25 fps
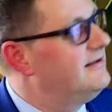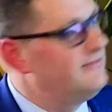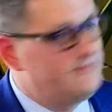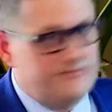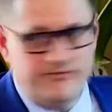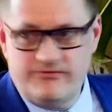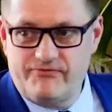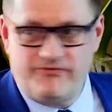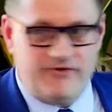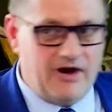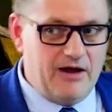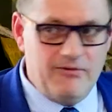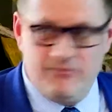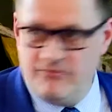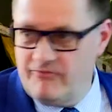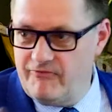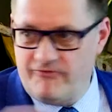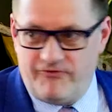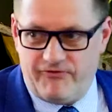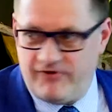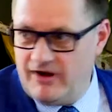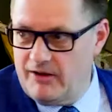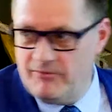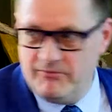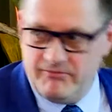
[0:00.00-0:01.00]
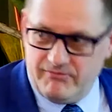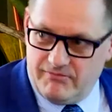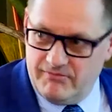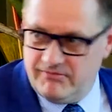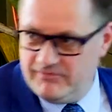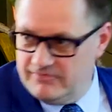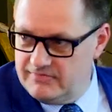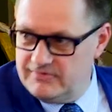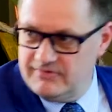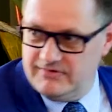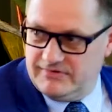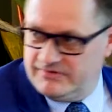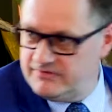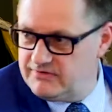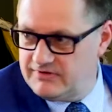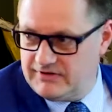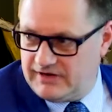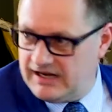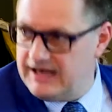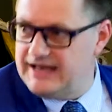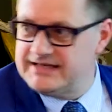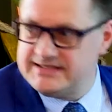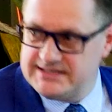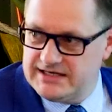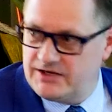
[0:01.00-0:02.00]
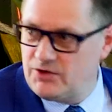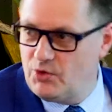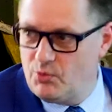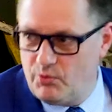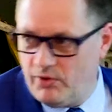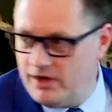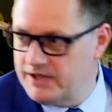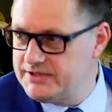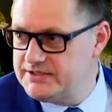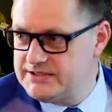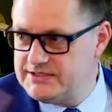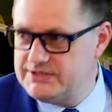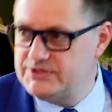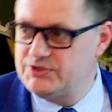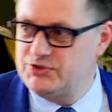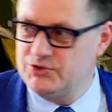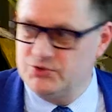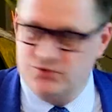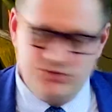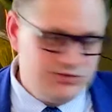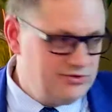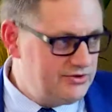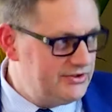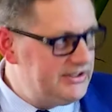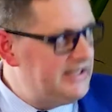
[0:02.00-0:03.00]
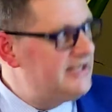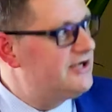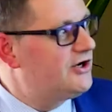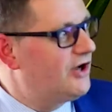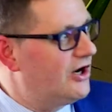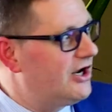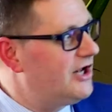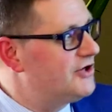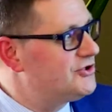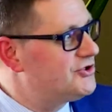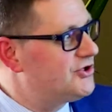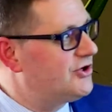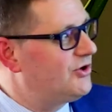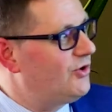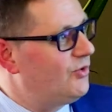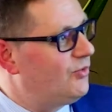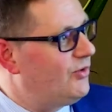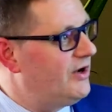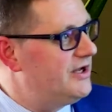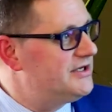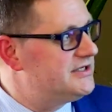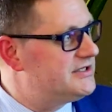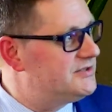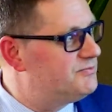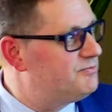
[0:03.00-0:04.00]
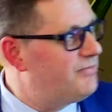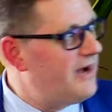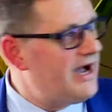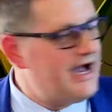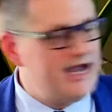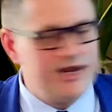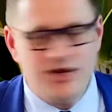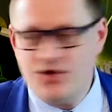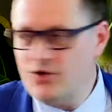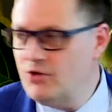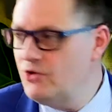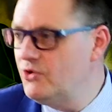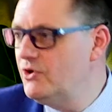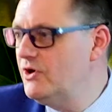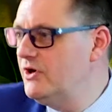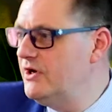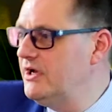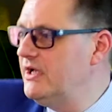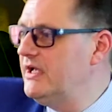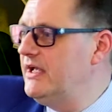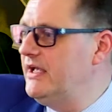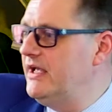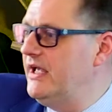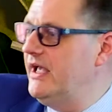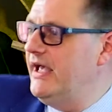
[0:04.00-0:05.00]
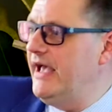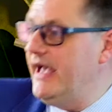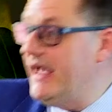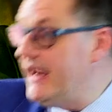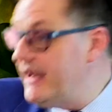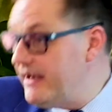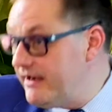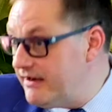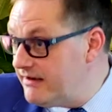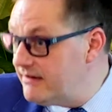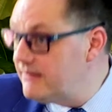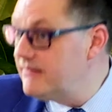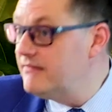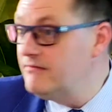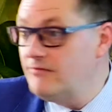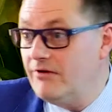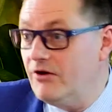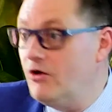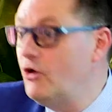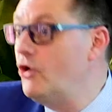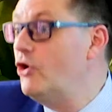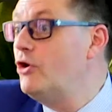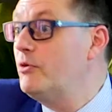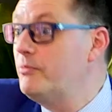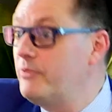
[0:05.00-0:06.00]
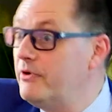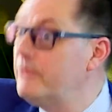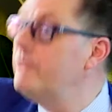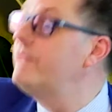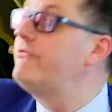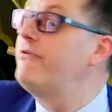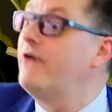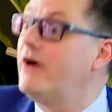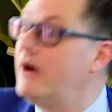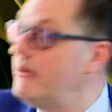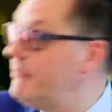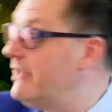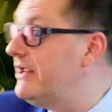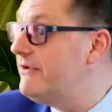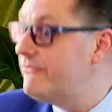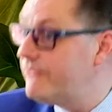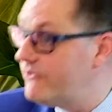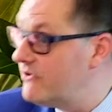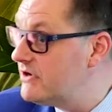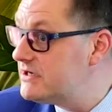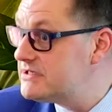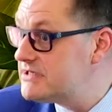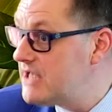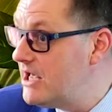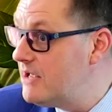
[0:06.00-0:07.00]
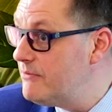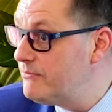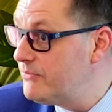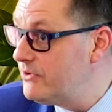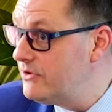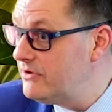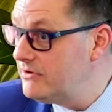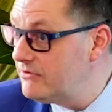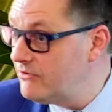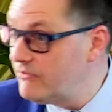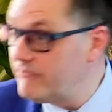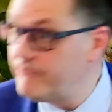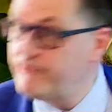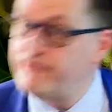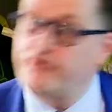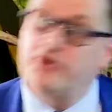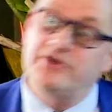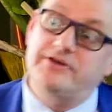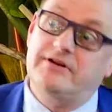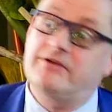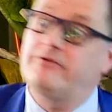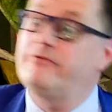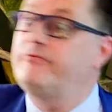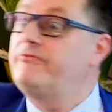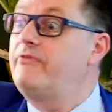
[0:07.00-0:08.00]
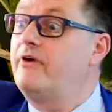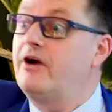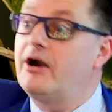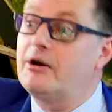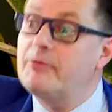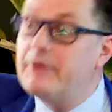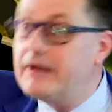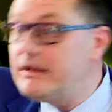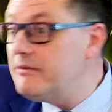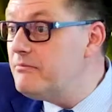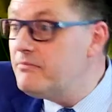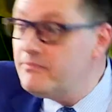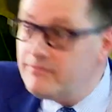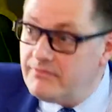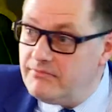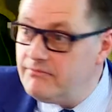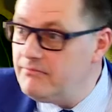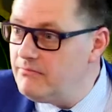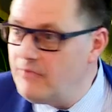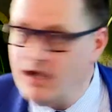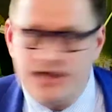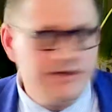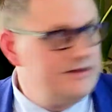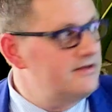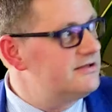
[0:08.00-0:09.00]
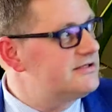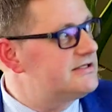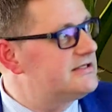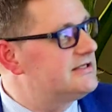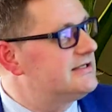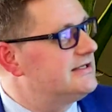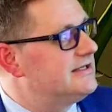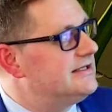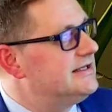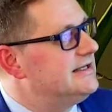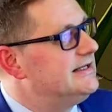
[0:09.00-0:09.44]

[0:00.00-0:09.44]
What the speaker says: from the classical ones to ecological ones, bio and urban farming, for example, or vertical farming models.